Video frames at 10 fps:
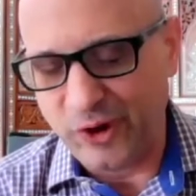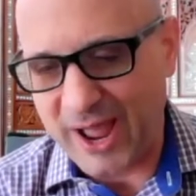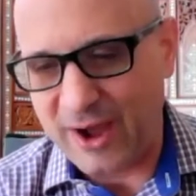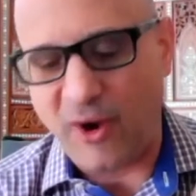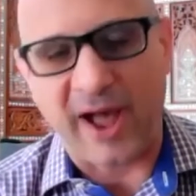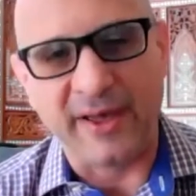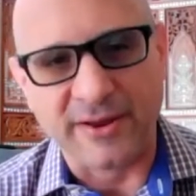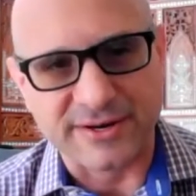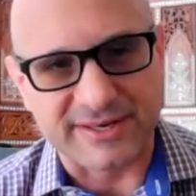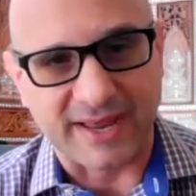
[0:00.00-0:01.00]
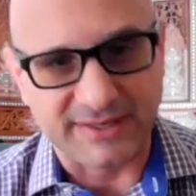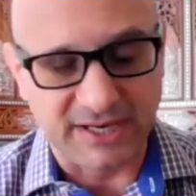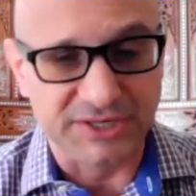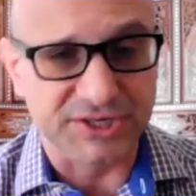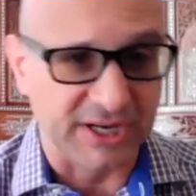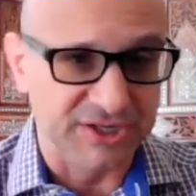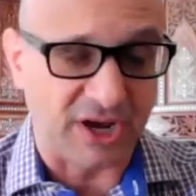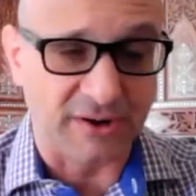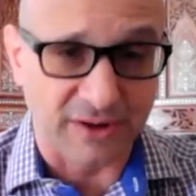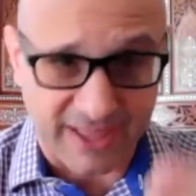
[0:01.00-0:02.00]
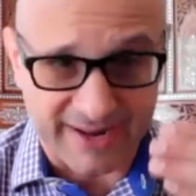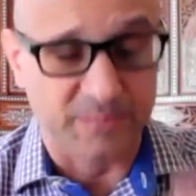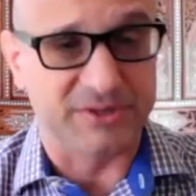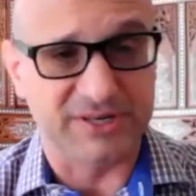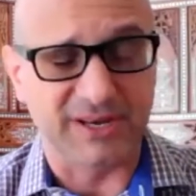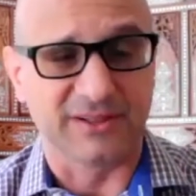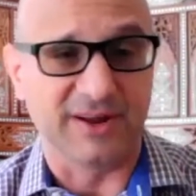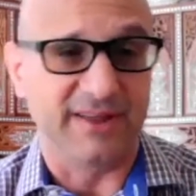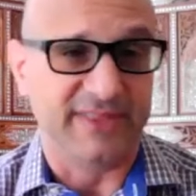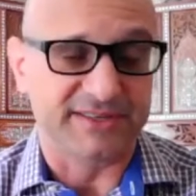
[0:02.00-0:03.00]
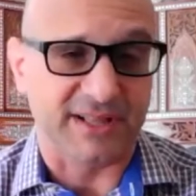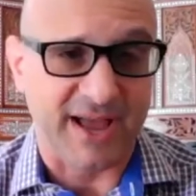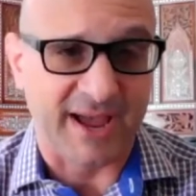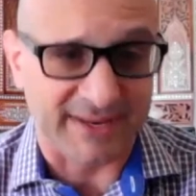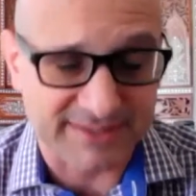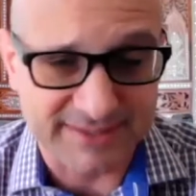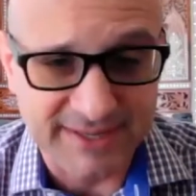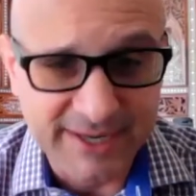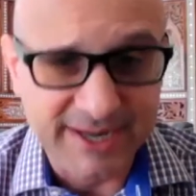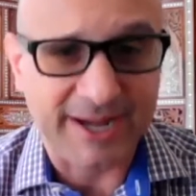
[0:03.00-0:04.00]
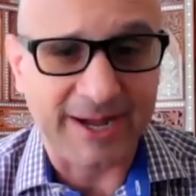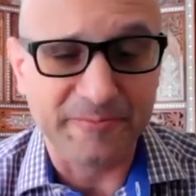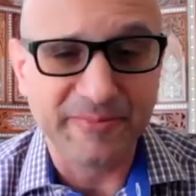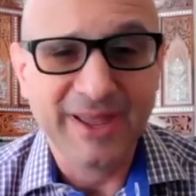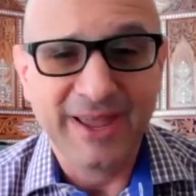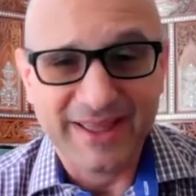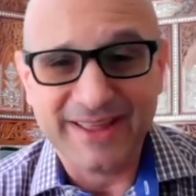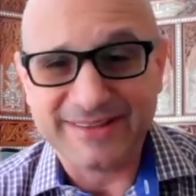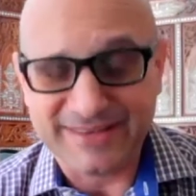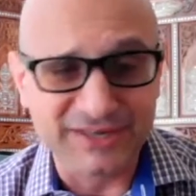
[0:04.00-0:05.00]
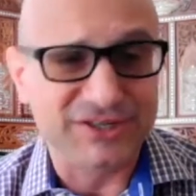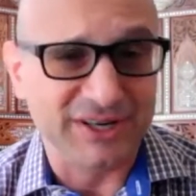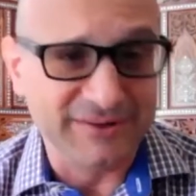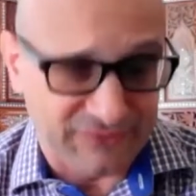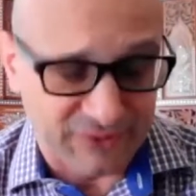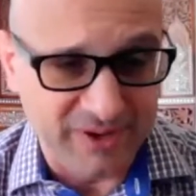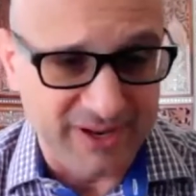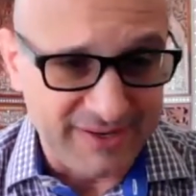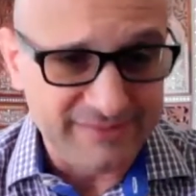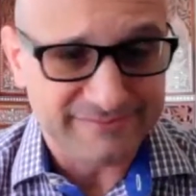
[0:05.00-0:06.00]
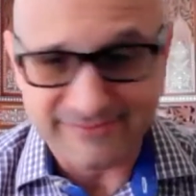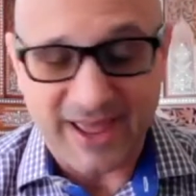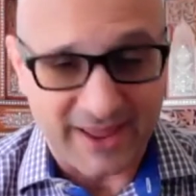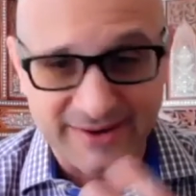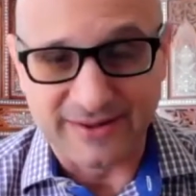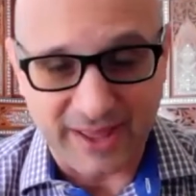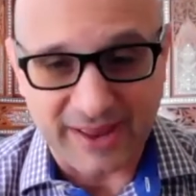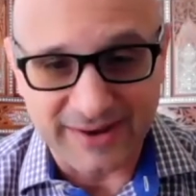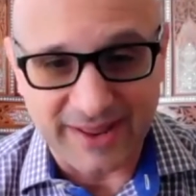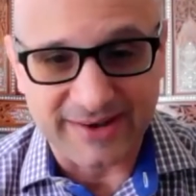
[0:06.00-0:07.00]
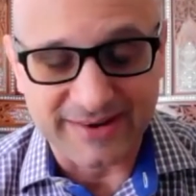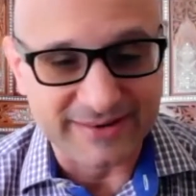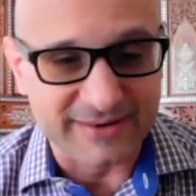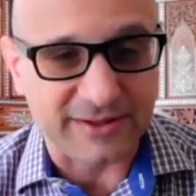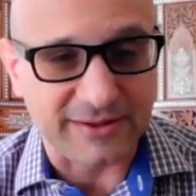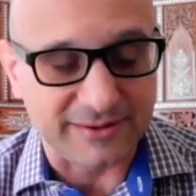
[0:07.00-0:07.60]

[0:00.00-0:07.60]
how I understand teaching in general, and in particular in this class. Um, teaching for me and, and, and